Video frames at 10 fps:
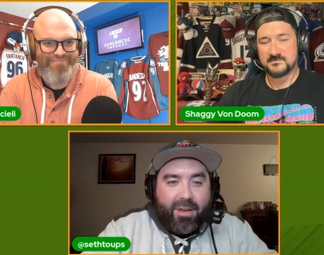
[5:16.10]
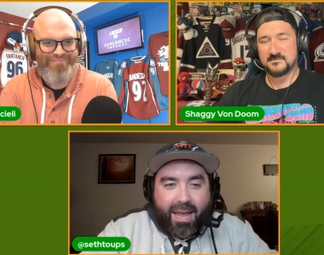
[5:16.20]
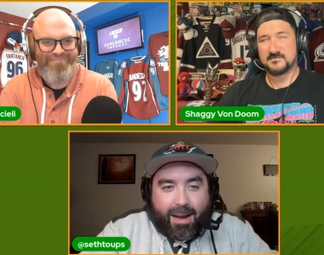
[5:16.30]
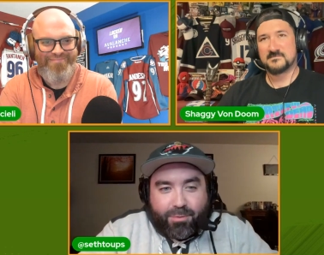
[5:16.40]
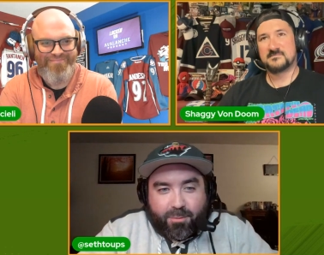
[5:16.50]

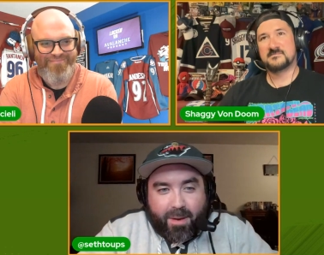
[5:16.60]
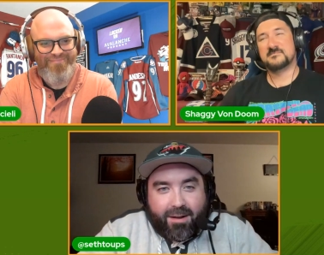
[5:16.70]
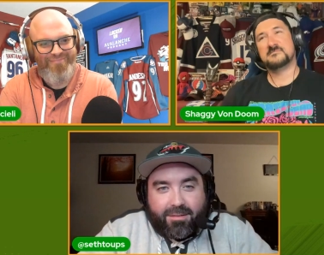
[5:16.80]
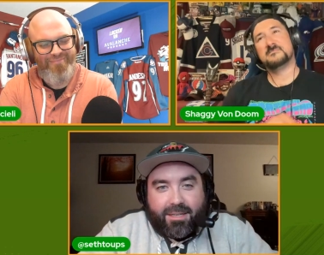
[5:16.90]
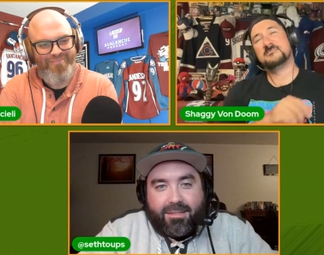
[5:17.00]
Speaker 1: recapture
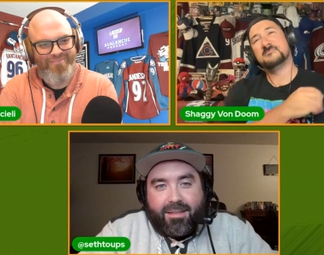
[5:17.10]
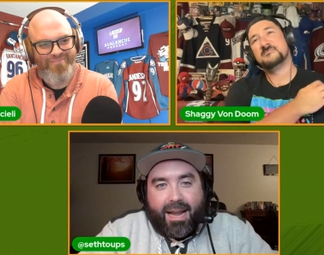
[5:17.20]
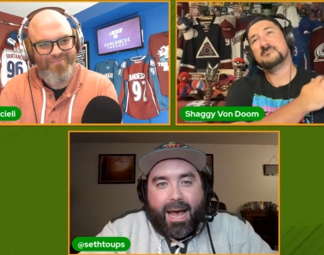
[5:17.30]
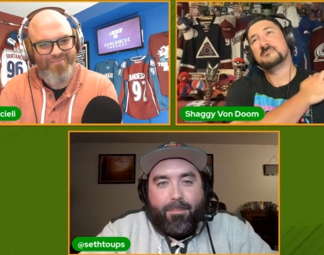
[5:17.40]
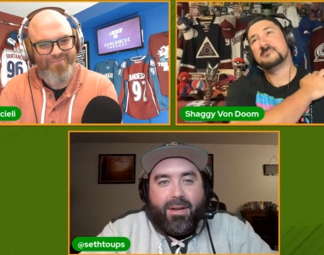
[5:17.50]
penalties that
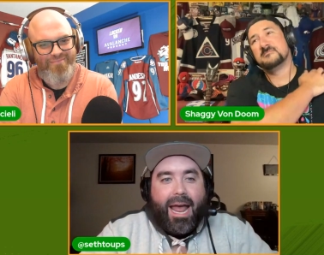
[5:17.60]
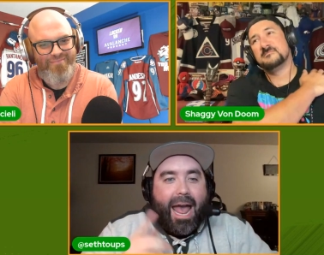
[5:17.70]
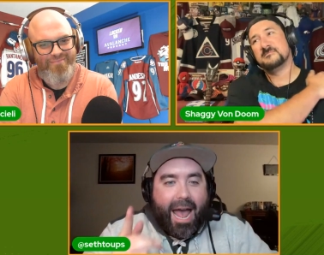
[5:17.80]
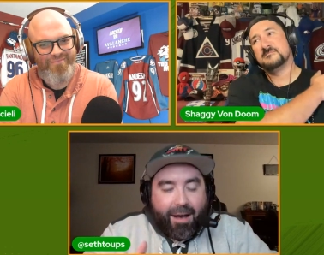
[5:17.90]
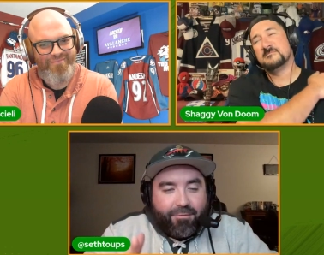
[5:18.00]
happened
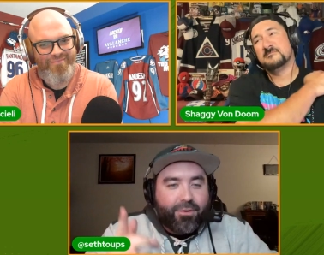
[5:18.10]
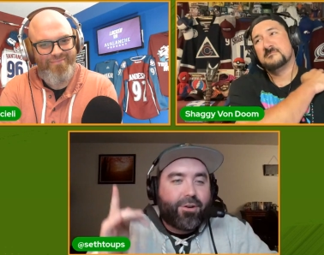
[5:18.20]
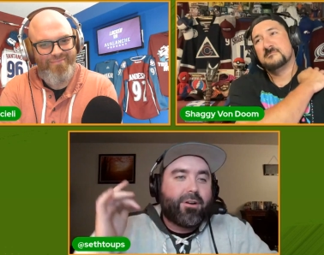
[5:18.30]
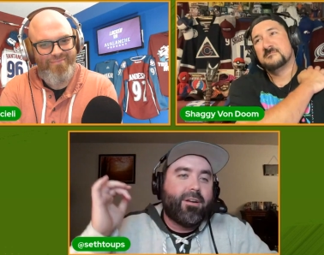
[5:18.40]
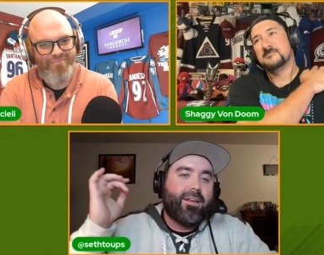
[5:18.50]

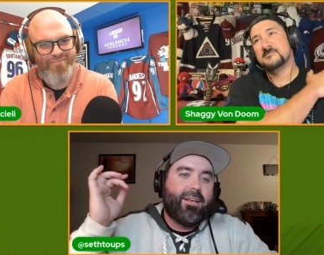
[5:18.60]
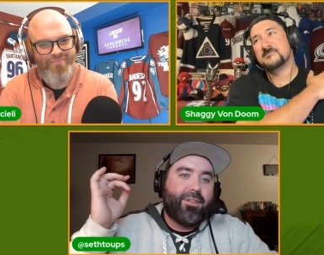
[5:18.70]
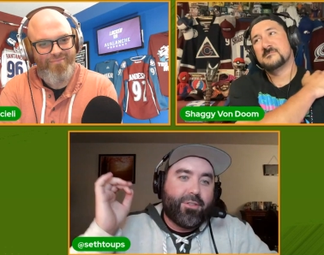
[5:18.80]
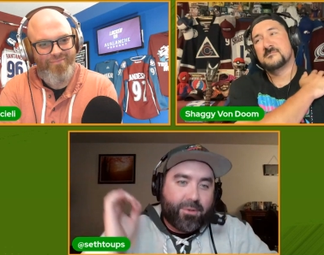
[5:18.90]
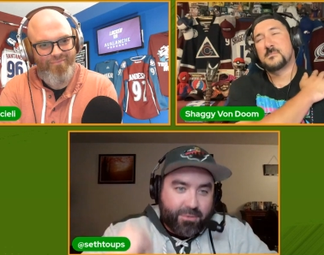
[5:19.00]
after
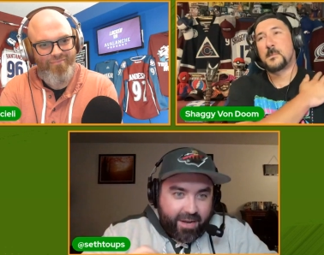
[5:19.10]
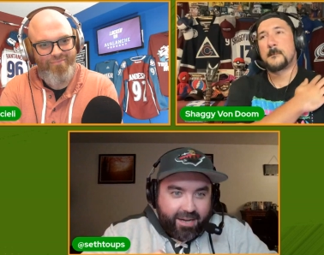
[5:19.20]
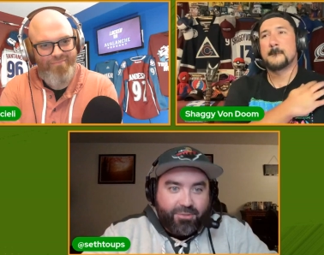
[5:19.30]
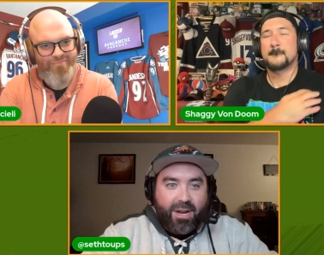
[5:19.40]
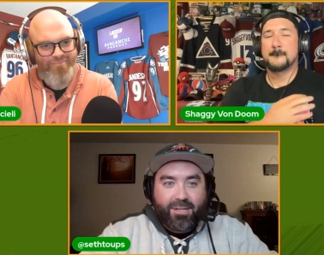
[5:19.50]
those
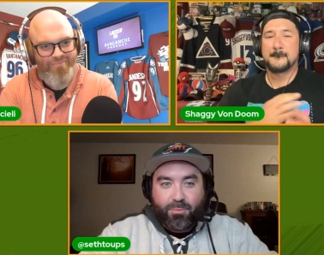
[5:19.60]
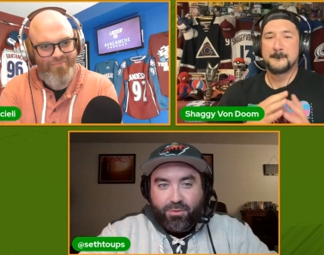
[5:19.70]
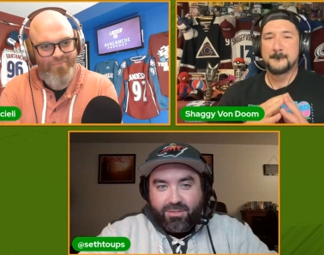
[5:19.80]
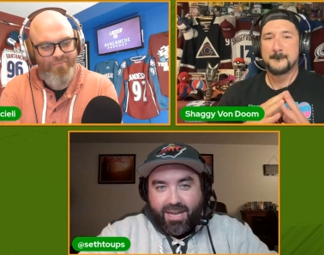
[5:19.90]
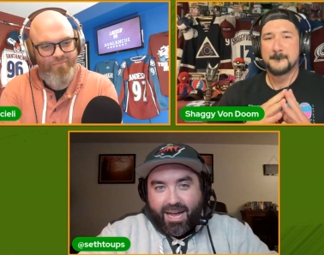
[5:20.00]
contracts were
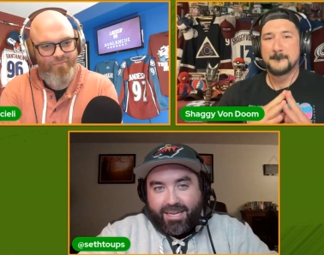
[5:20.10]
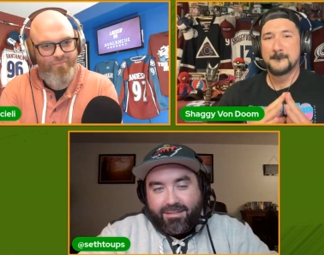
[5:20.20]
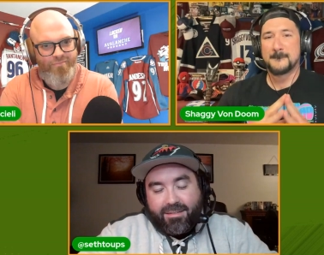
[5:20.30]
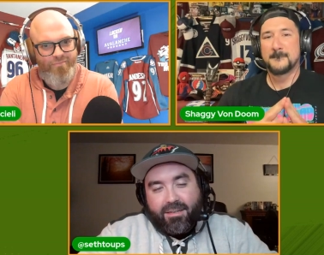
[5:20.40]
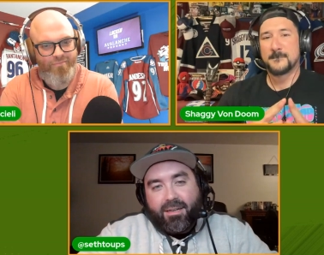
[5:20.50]

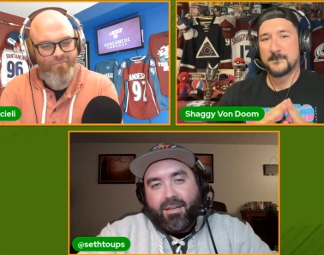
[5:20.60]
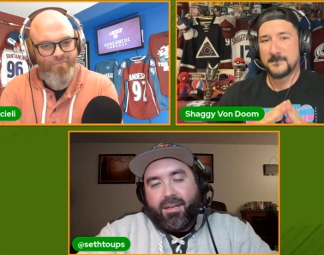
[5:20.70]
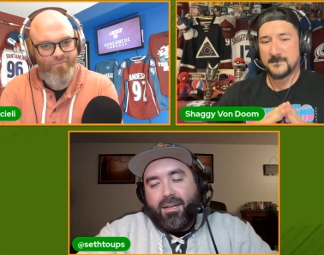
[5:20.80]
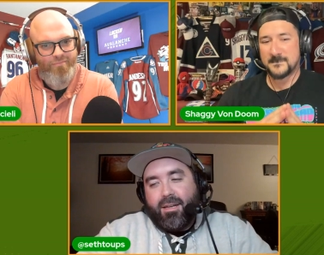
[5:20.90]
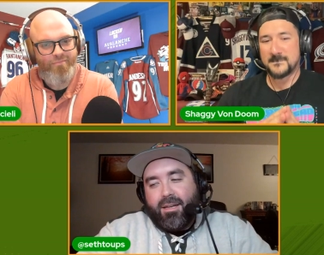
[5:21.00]
signed
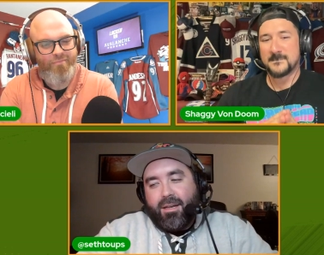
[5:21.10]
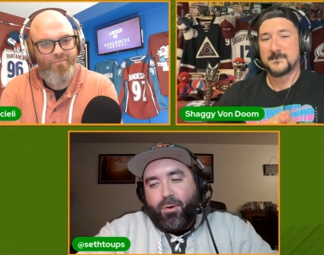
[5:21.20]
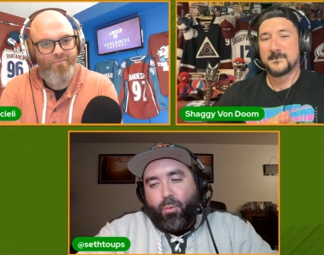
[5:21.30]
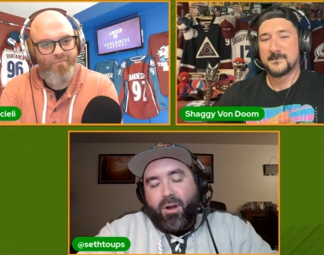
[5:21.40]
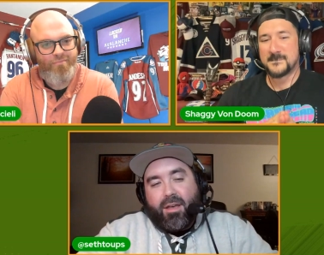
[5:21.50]

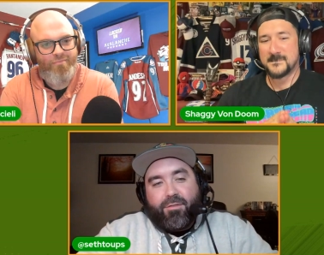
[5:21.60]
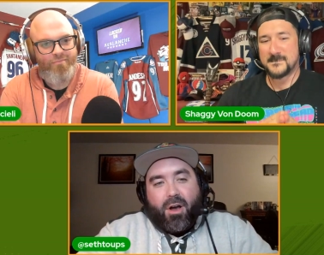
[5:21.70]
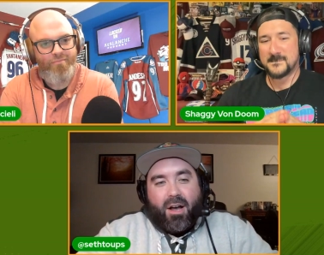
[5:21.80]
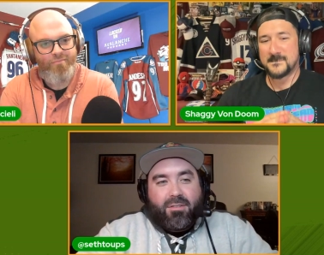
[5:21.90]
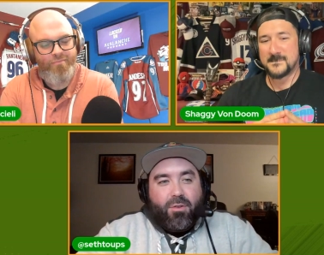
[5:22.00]
would have
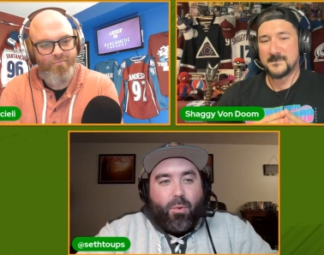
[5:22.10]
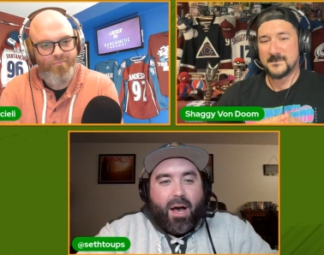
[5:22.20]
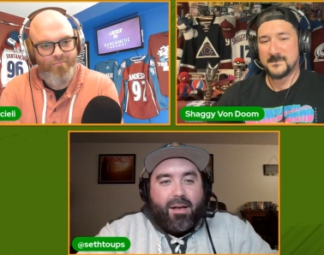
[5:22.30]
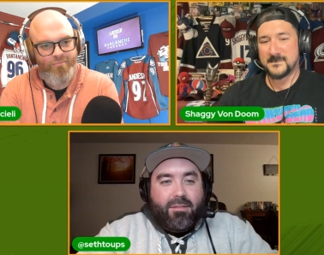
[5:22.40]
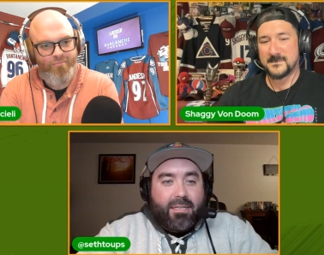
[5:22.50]
cost the
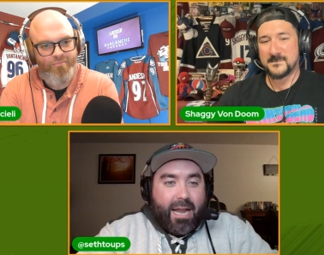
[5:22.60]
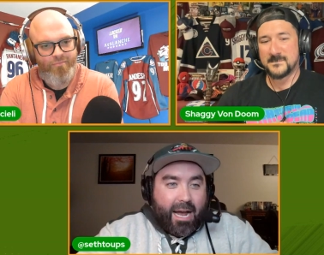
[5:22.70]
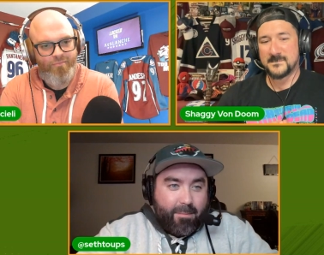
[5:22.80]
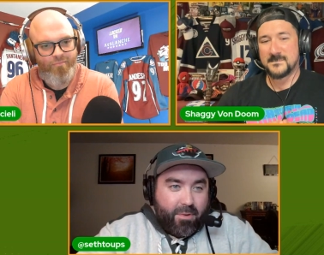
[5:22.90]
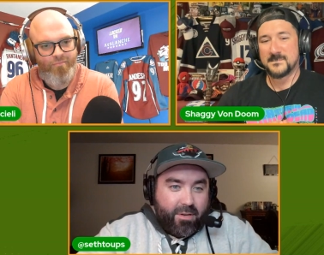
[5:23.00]
Wild
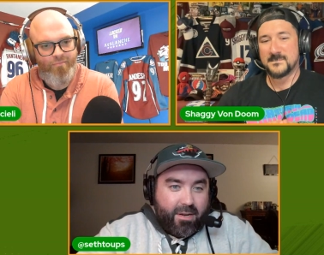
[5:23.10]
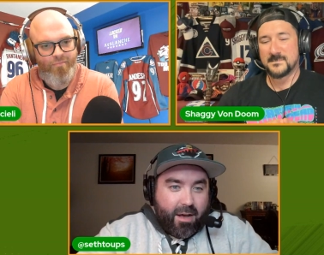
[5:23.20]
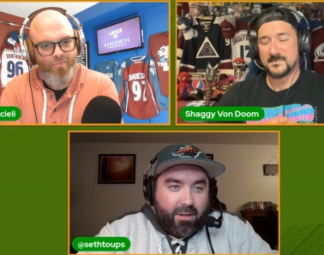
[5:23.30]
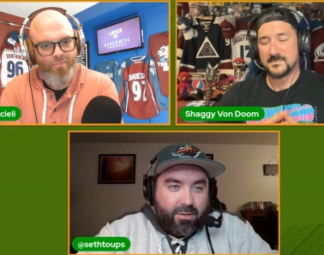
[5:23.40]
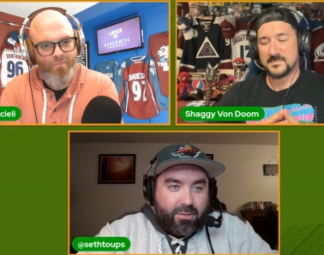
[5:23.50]
$9 million
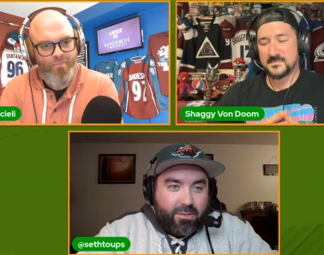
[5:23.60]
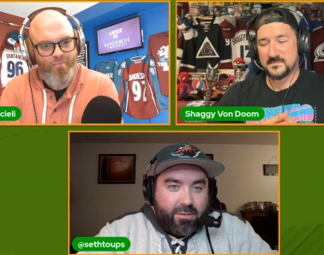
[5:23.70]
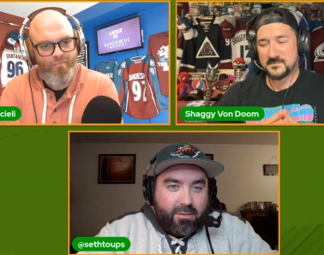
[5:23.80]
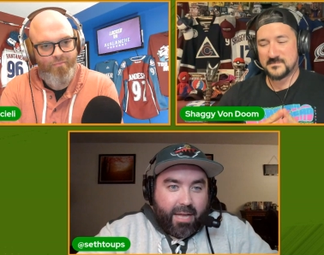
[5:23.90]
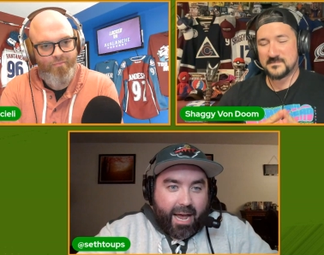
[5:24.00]

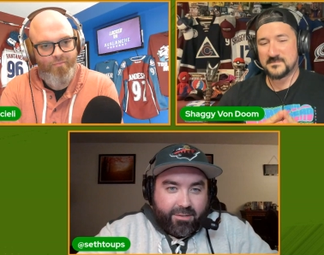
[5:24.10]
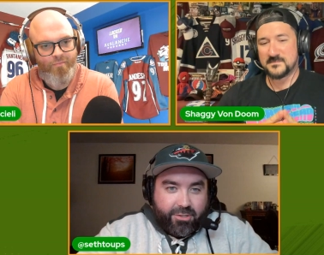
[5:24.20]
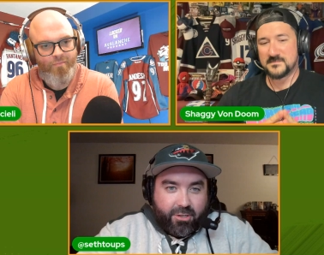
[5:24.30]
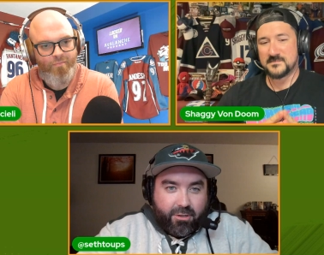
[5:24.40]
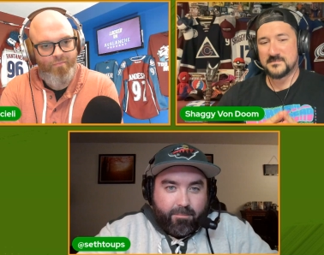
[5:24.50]

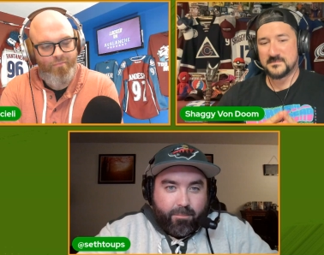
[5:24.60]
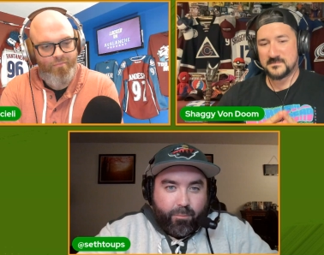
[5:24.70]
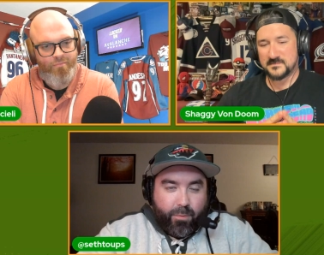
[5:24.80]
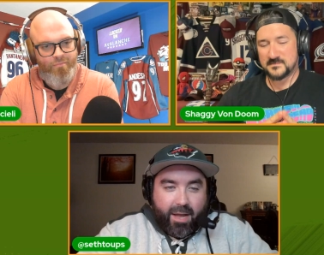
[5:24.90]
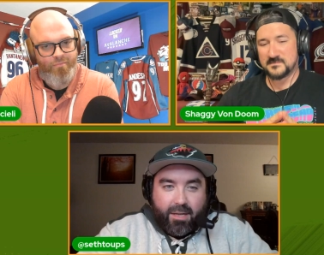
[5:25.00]
last year
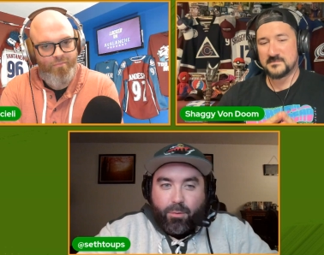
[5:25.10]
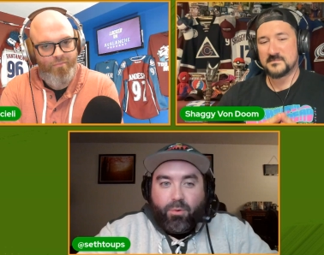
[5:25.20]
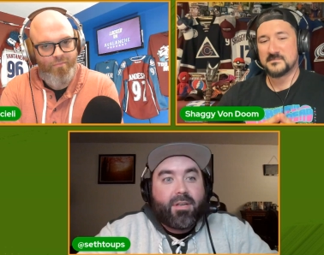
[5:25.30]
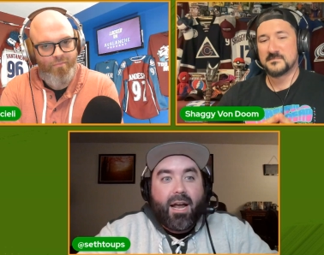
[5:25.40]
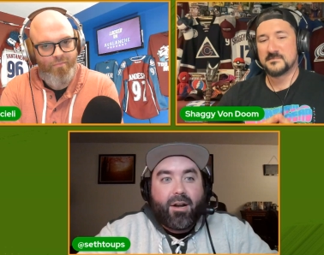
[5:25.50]
had he
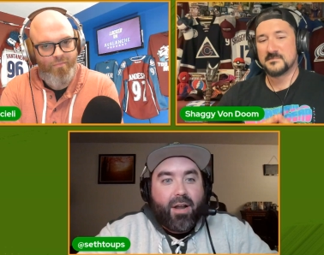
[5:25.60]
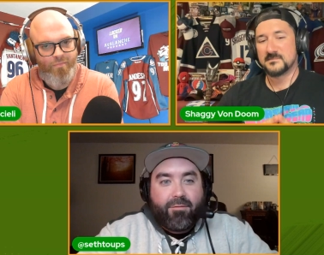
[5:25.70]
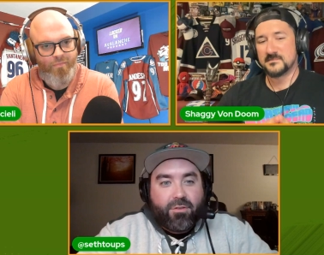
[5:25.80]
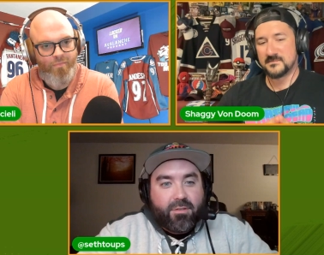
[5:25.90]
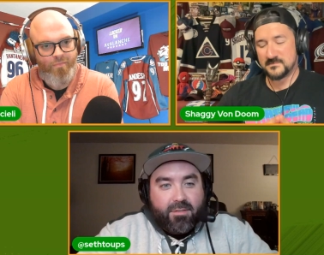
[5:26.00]
retired
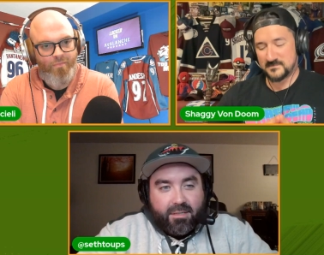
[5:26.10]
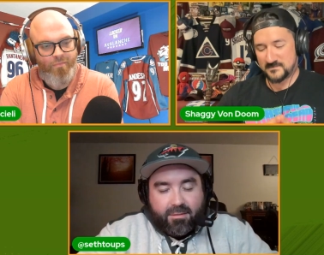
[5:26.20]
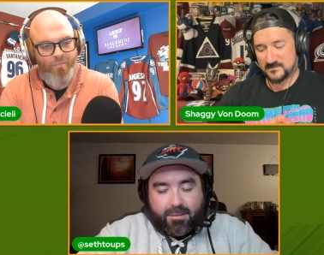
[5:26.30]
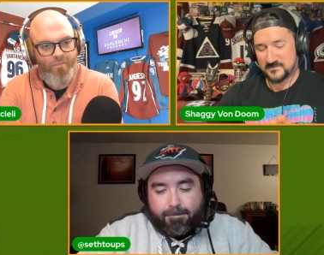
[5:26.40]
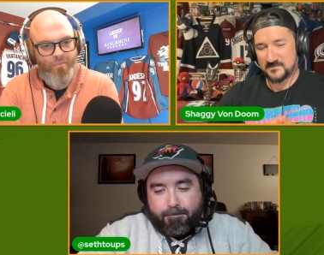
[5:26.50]
after the
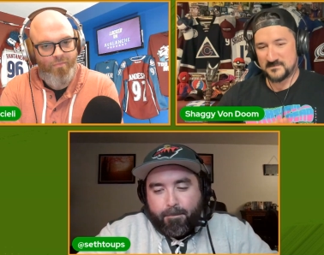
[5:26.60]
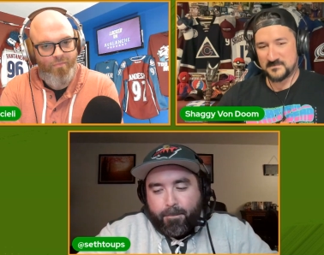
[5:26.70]
season.